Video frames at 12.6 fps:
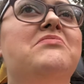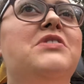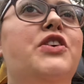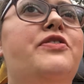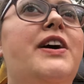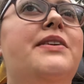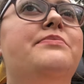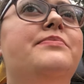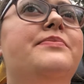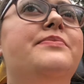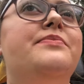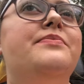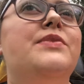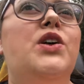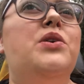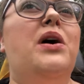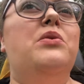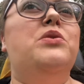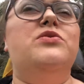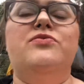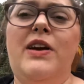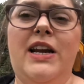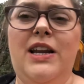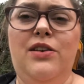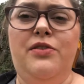love it, although I wouldn't
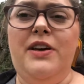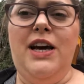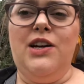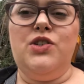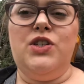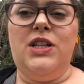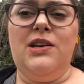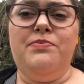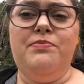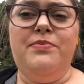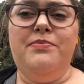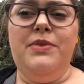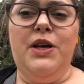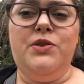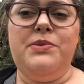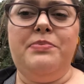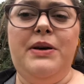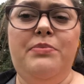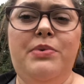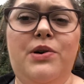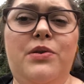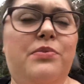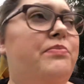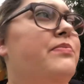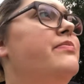really love it actually, loads of people